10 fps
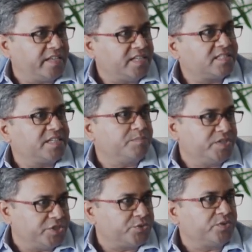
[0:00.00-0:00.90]
thing seeped
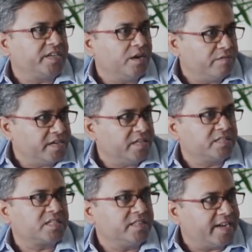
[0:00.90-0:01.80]
into the
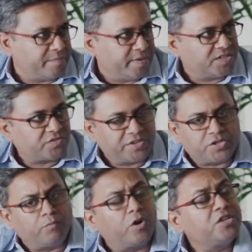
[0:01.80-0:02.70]
governance and the
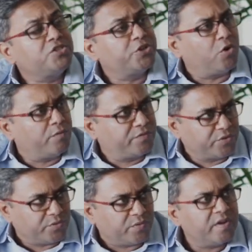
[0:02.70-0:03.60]
administration. What is your
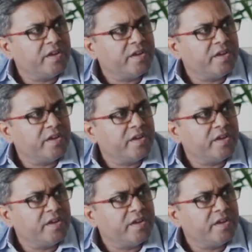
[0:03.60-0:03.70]
view